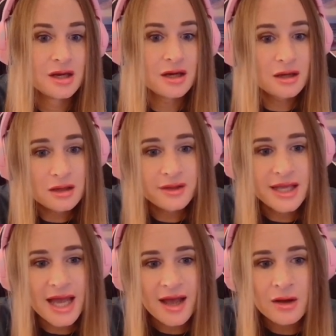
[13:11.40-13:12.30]
Ah, the
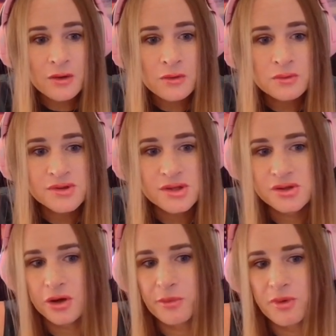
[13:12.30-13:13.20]
owl's the
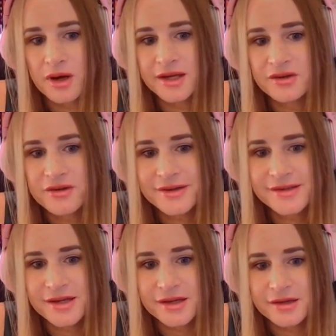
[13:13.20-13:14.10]
top one.
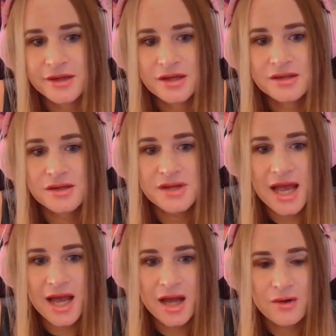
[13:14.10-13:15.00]
Interesting. So there's
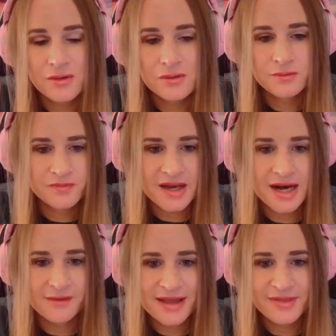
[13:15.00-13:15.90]
owl,
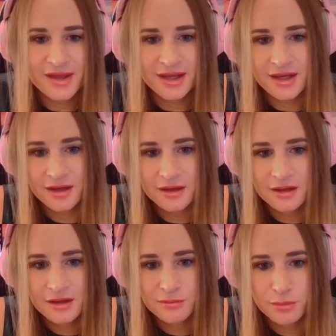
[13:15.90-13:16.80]
caravan thingy,
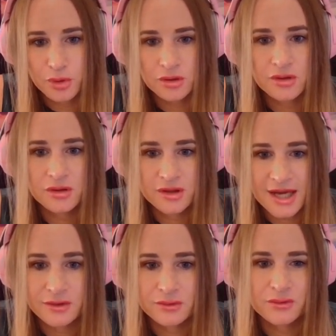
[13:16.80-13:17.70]
book,
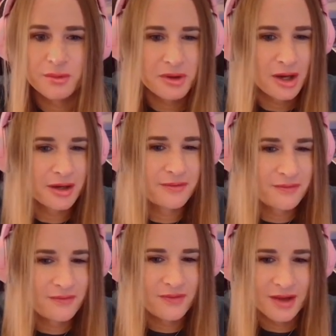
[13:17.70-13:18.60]
candles. Well, we kind of
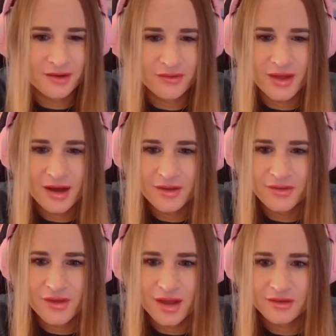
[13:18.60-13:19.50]
figured that, I
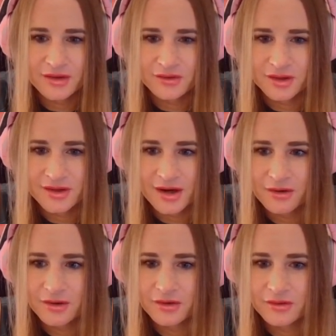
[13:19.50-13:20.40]
think. Then you got your tarot.
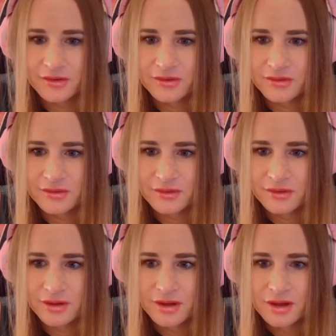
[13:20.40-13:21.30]

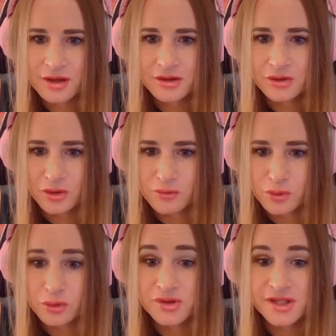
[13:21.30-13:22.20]
You got your
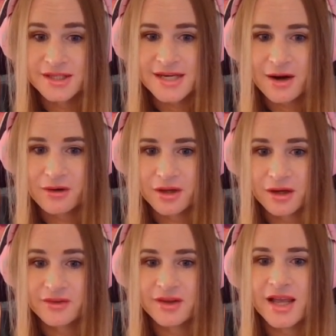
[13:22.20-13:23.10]
rules and your tarot
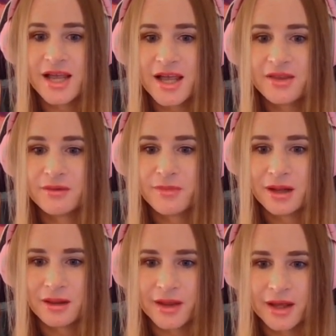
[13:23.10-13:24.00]
cards are in the
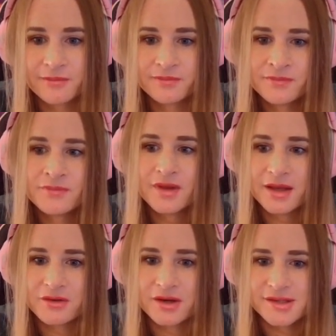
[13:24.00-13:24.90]
middle there.
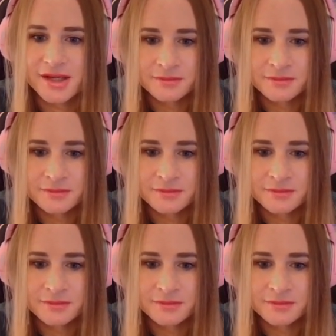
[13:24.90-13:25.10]
Interesting.